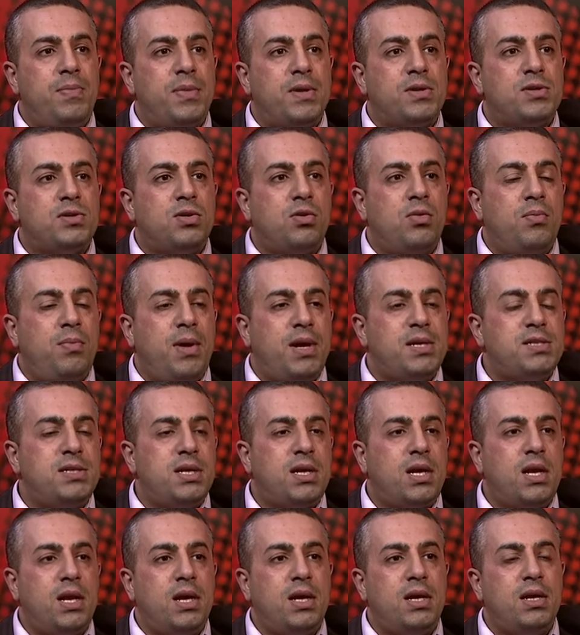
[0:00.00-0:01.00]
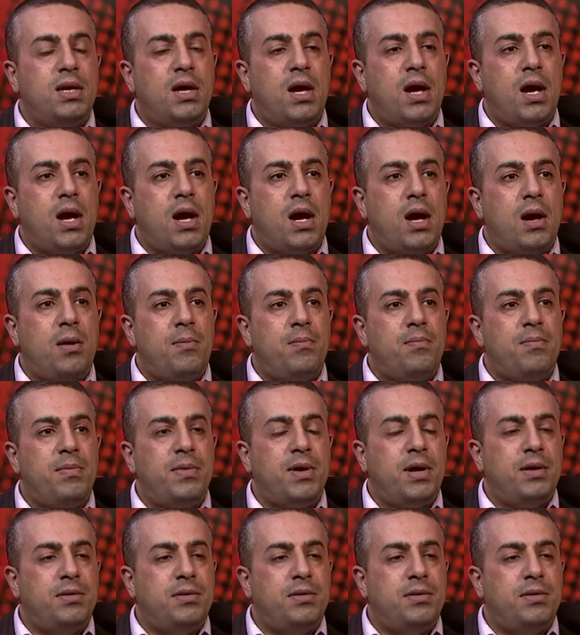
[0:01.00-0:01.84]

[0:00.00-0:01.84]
So basically, the